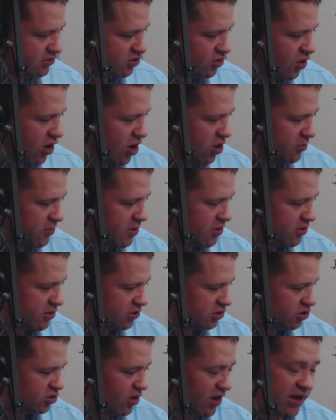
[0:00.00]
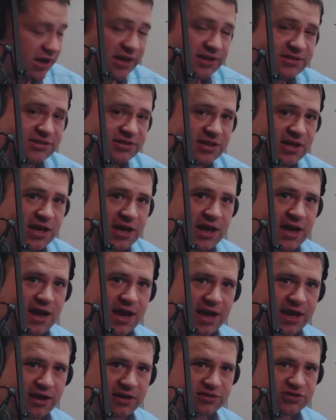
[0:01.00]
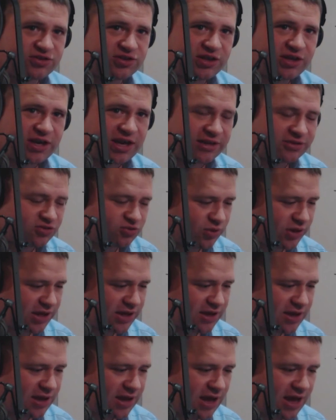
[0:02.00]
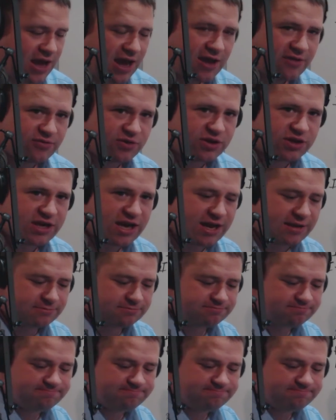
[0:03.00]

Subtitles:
So I hope you can join us, and I'll see you next week. Have a good day.